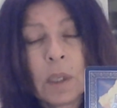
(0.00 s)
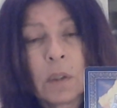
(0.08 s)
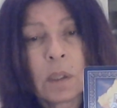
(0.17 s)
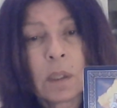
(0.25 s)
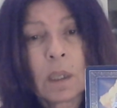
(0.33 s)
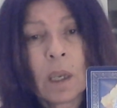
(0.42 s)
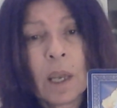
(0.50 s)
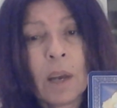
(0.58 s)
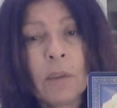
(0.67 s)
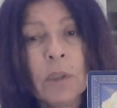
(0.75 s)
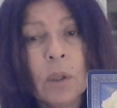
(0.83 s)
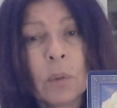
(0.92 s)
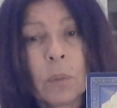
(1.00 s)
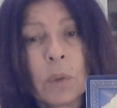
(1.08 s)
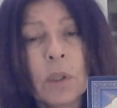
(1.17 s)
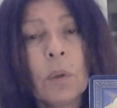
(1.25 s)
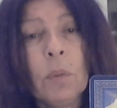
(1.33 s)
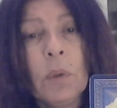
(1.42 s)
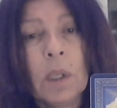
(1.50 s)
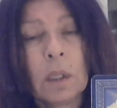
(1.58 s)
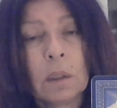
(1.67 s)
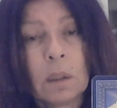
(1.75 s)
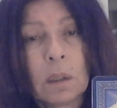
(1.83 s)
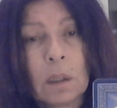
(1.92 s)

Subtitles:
it's having a reunion.